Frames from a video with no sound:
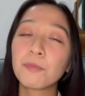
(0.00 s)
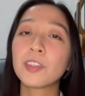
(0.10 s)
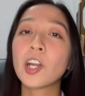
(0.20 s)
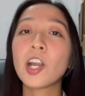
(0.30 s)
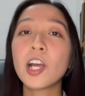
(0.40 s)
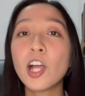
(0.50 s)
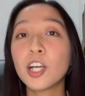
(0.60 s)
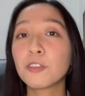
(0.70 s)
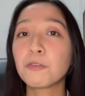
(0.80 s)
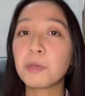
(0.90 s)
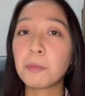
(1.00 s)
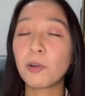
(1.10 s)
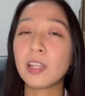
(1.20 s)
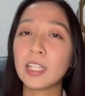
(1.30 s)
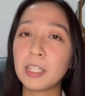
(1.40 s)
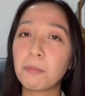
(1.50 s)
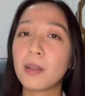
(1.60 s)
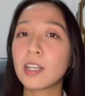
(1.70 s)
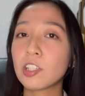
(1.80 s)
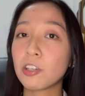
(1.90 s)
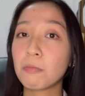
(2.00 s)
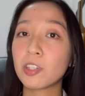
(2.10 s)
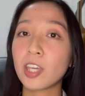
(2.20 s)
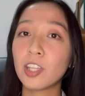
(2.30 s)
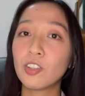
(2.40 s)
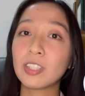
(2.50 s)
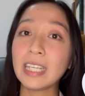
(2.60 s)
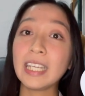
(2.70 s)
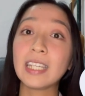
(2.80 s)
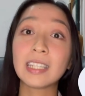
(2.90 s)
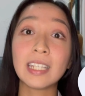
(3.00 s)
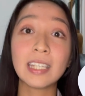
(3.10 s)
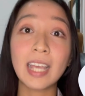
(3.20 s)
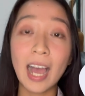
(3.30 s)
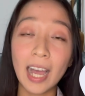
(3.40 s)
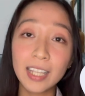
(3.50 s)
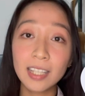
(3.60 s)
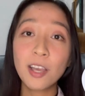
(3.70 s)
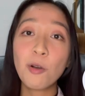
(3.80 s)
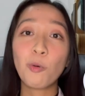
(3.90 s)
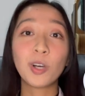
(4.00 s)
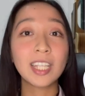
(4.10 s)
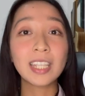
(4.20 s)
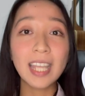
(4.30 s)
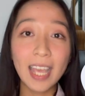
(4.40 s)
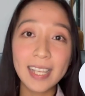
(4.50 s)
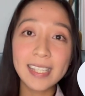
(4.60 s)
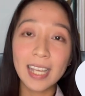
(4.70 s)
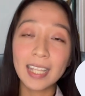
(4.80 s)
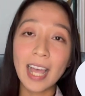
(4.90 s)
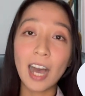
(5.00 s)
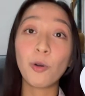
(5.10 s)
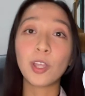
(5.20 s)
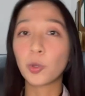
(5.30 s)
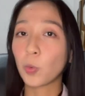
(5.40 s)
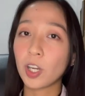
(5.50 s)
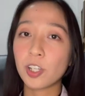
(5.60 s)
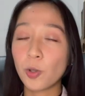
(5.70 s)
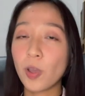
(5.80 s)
there are a lot of people na hindi pa rin siya masyadong naiintindihan what it is and how it works.